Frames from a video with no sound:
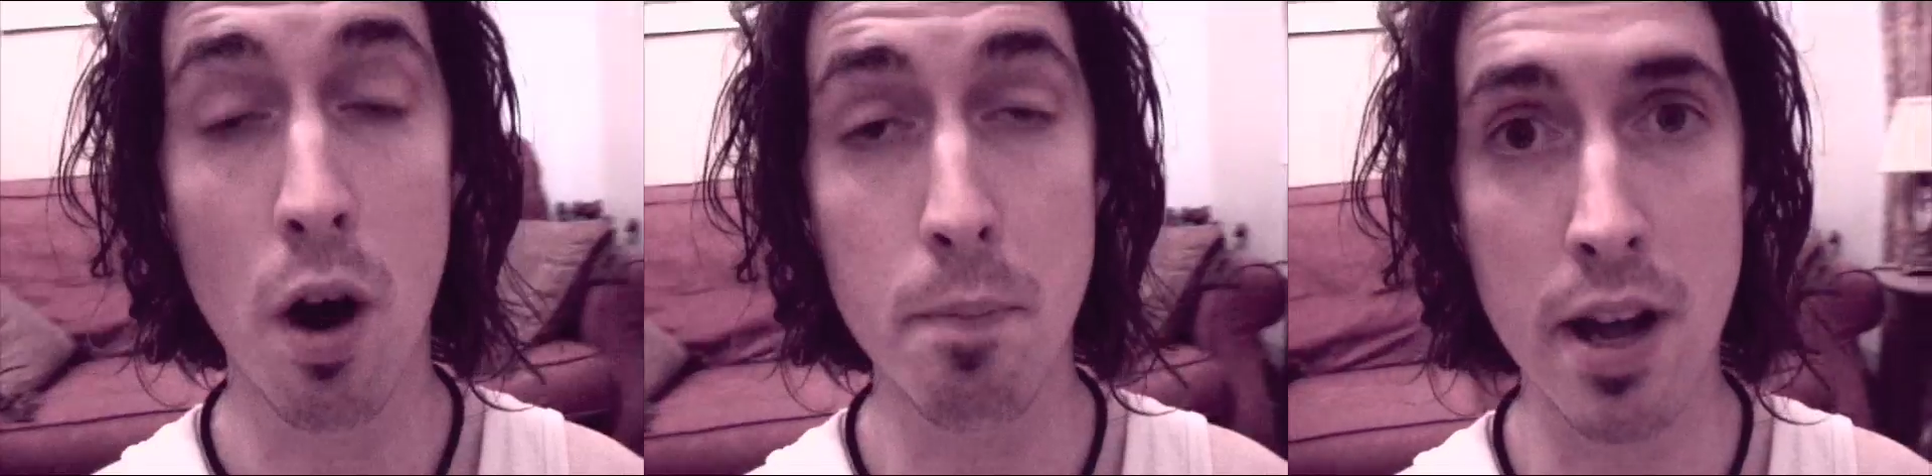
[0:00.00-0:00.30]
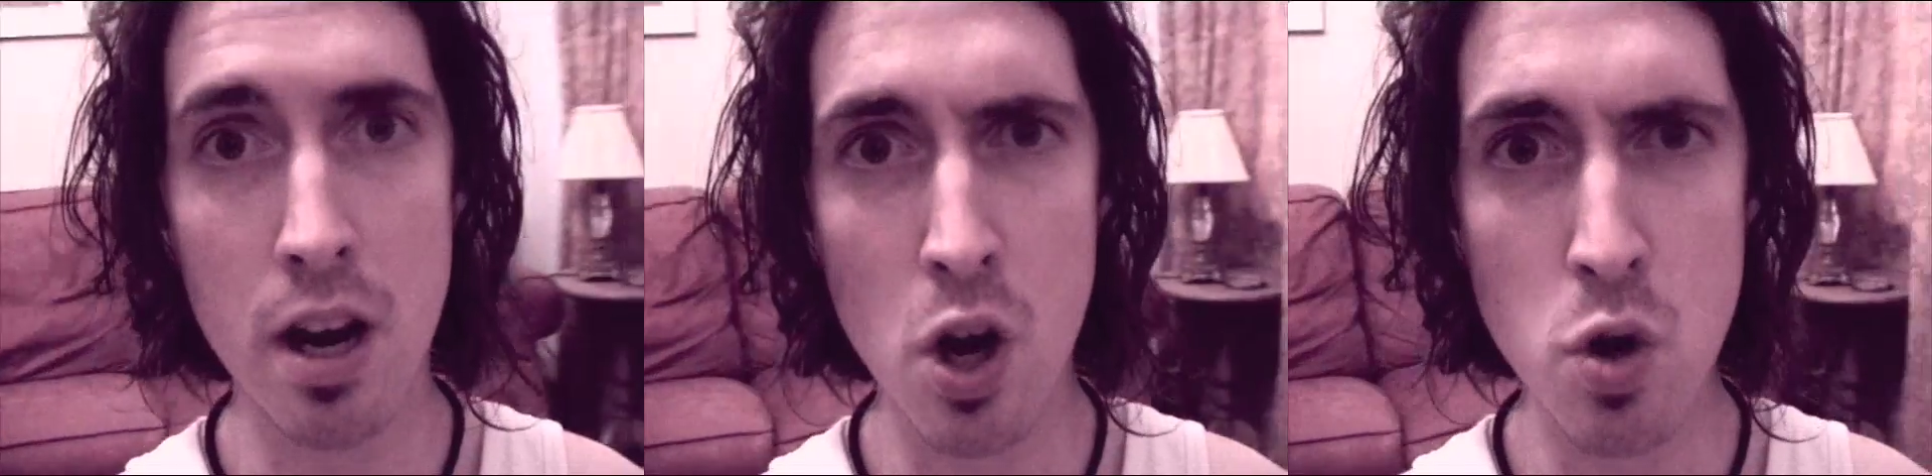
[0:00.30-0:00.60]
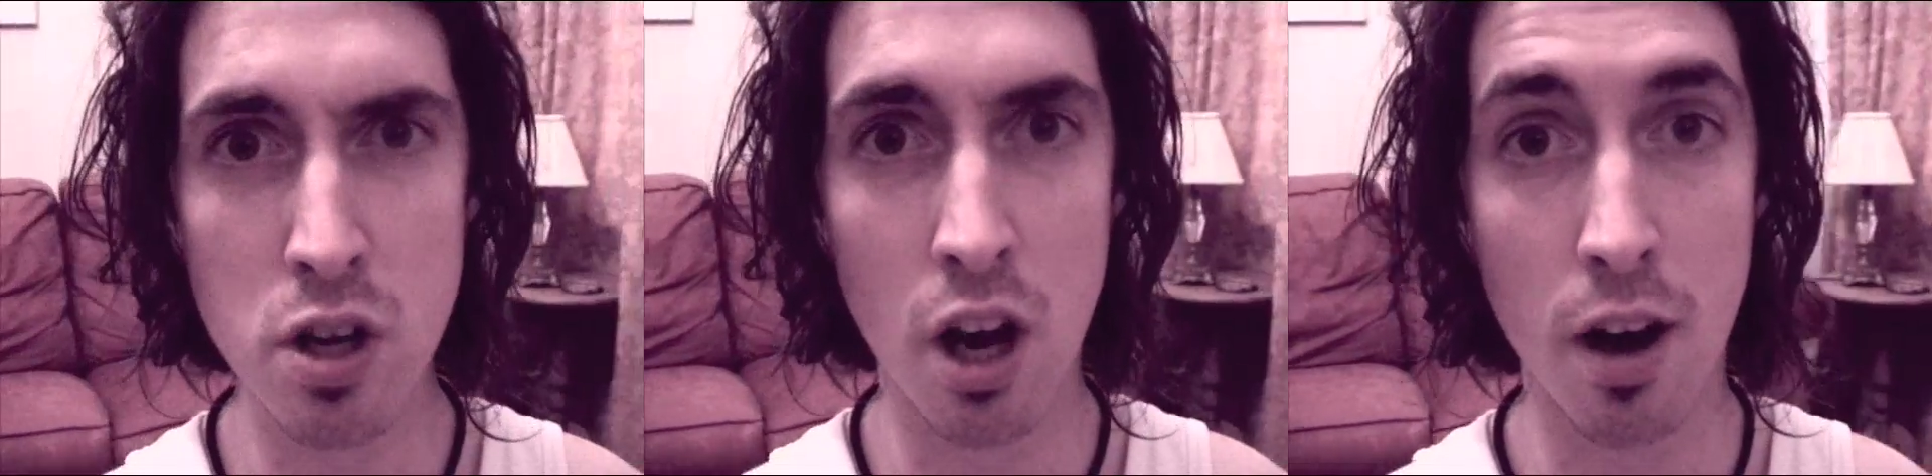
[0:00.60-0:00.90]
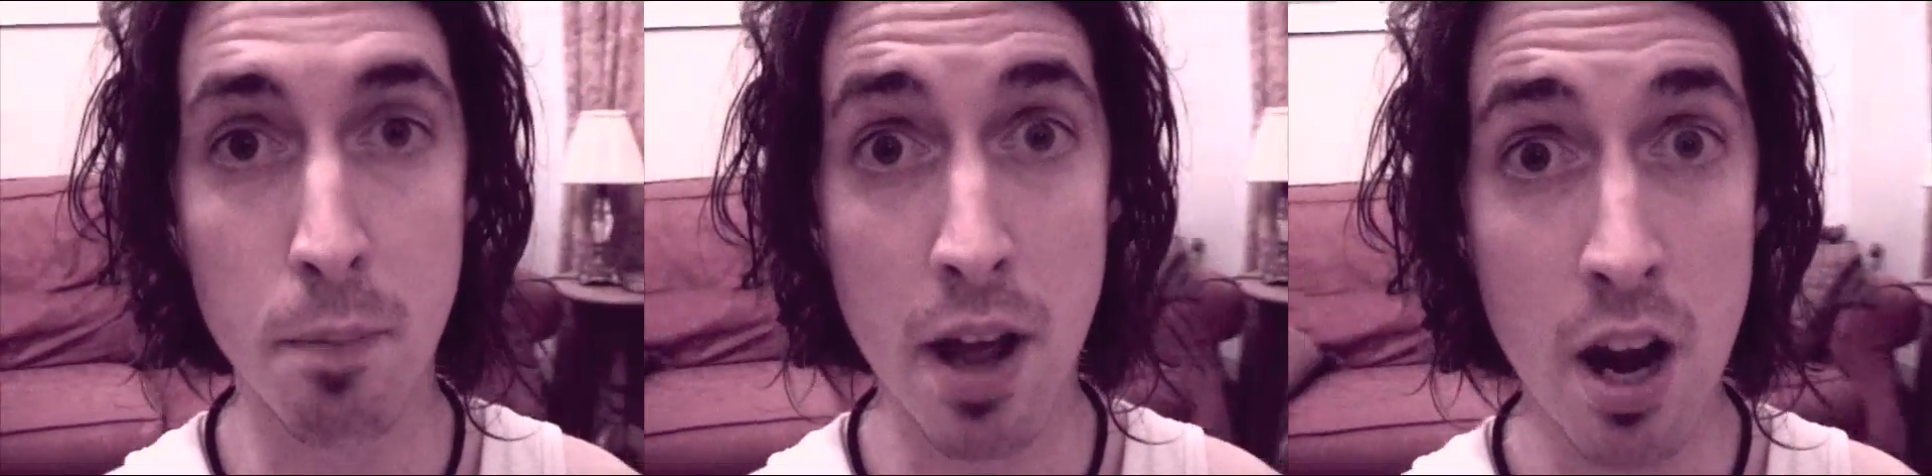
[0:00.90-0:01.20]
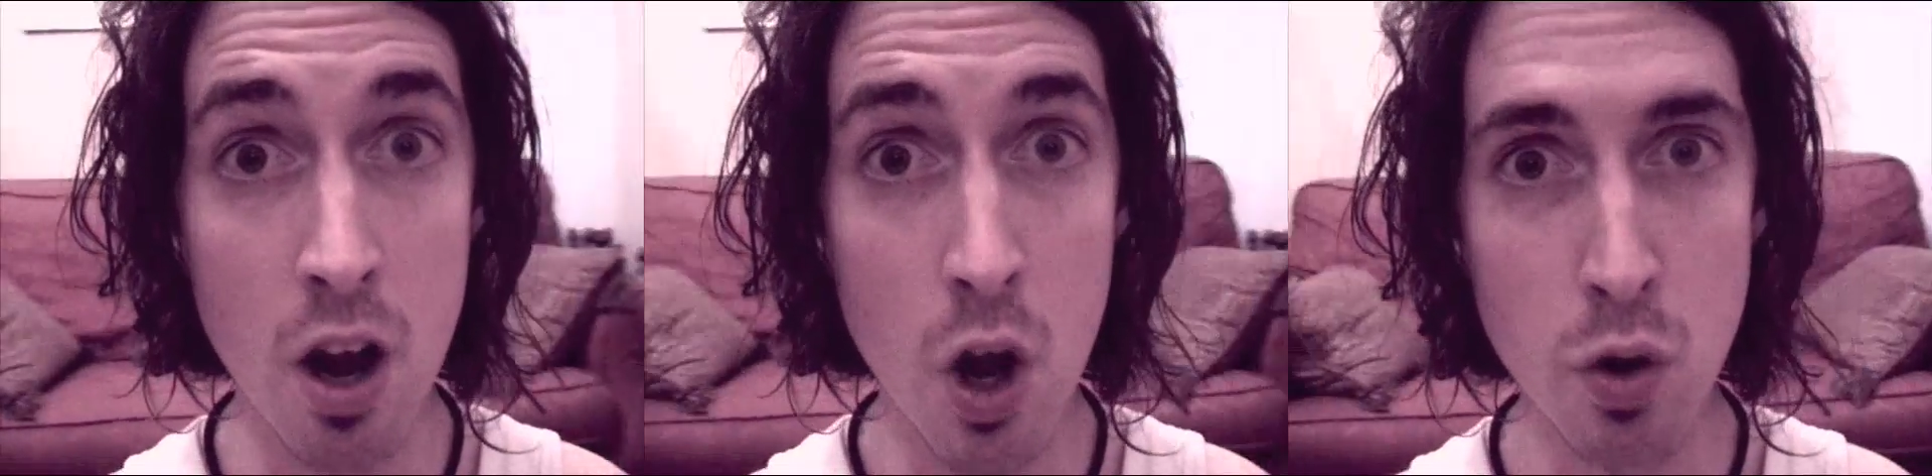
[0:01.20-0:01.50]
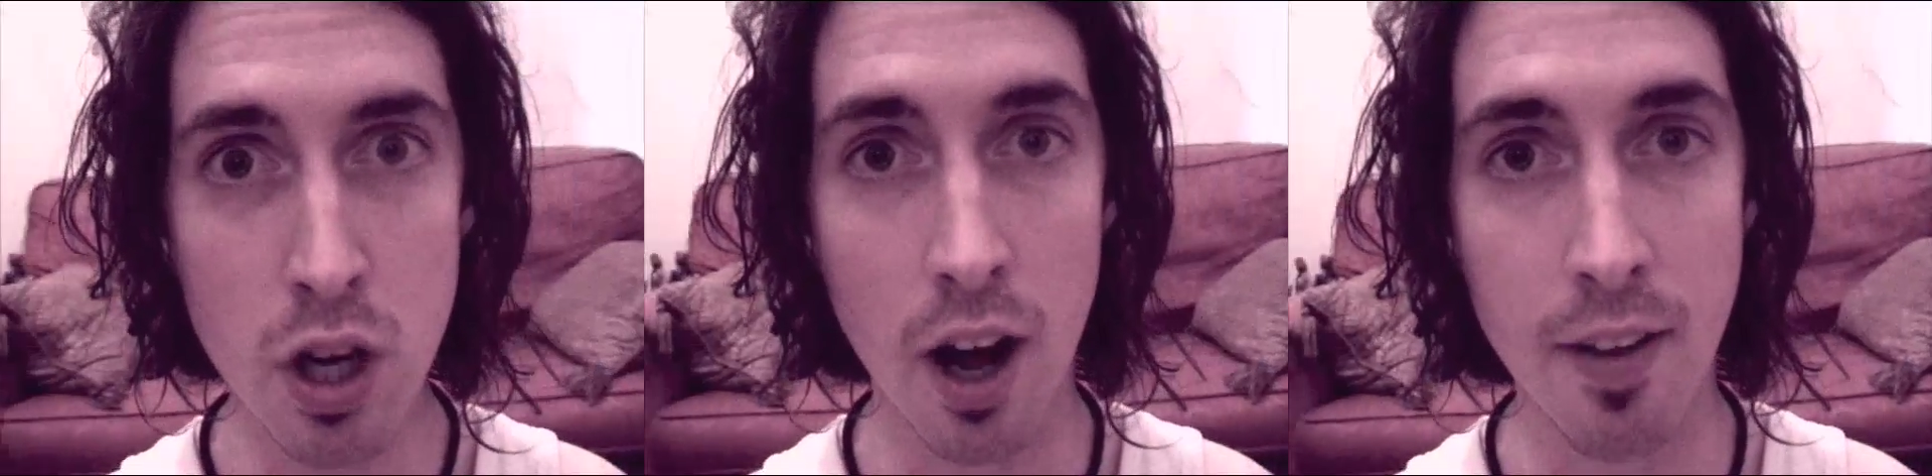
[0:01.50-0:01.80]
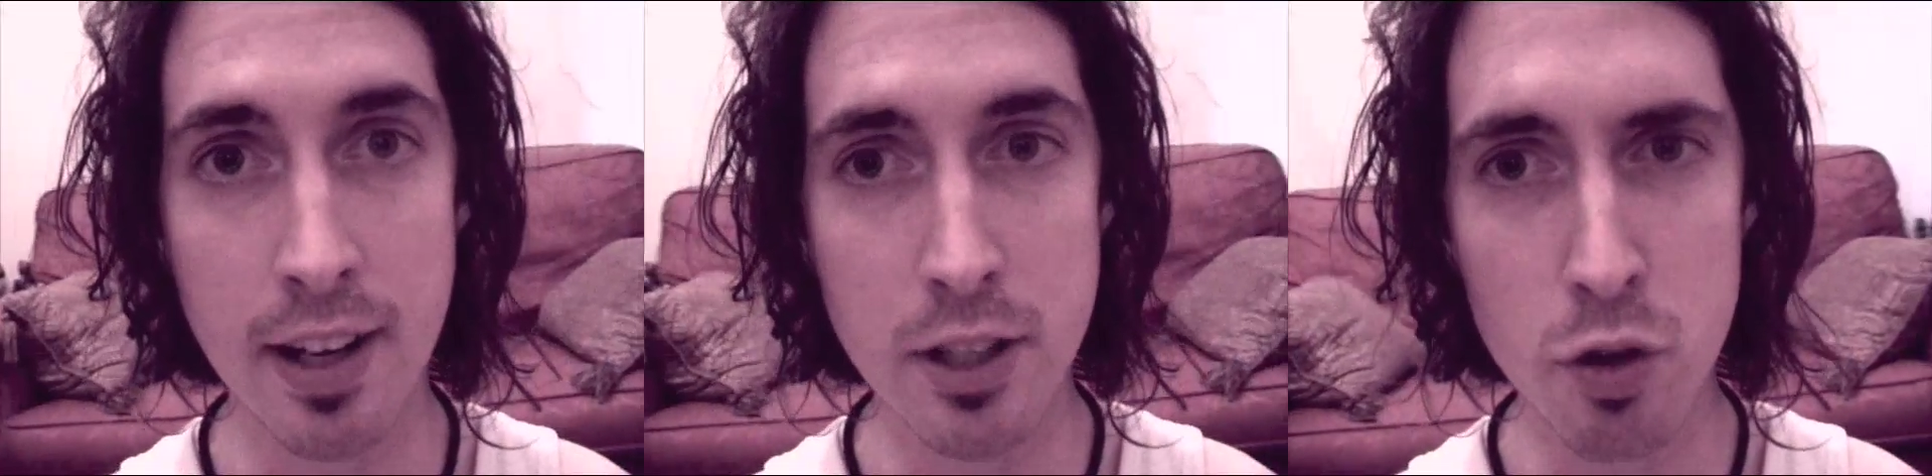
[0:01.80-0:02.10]
You are Ben Loka. Ben
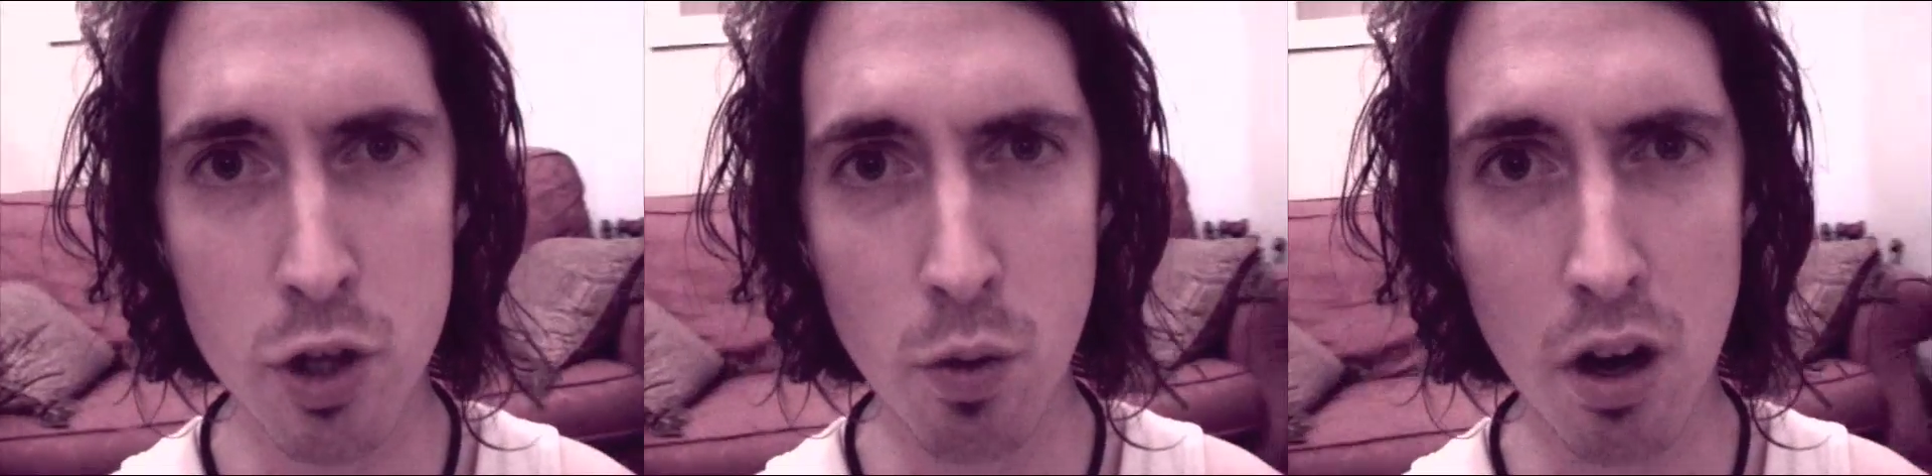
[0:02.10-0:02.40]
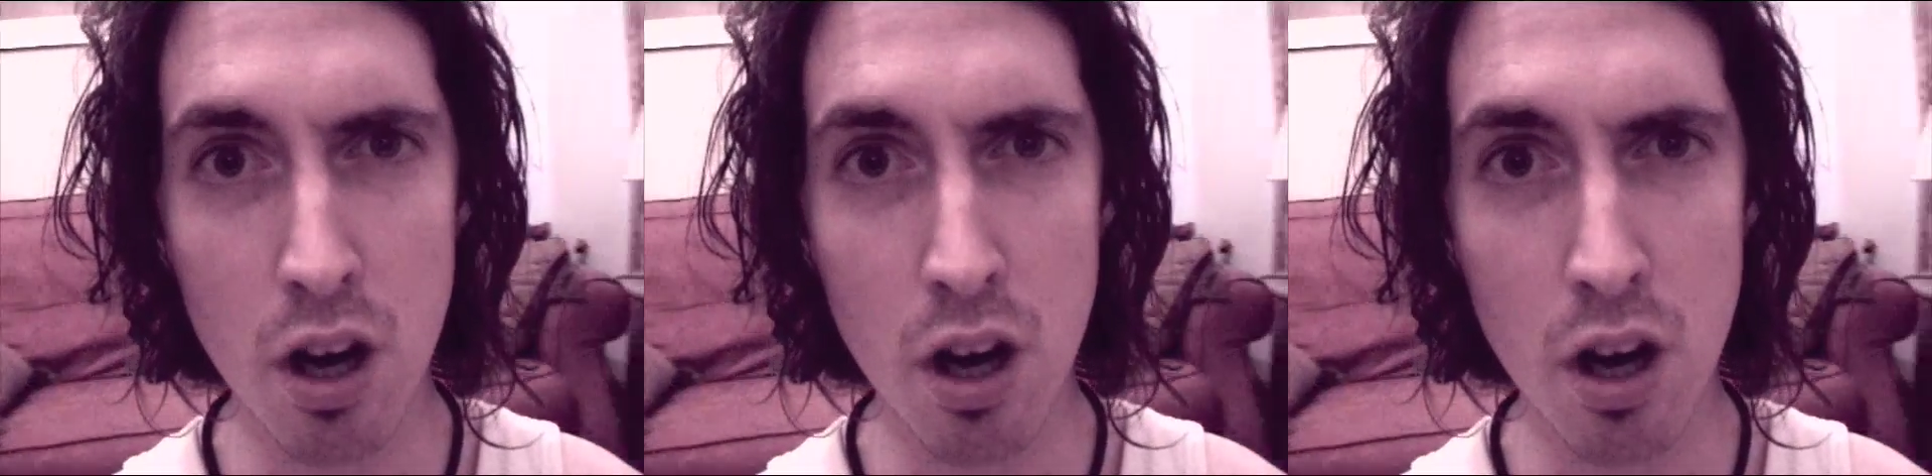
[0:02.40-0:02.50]
Loka, that is who you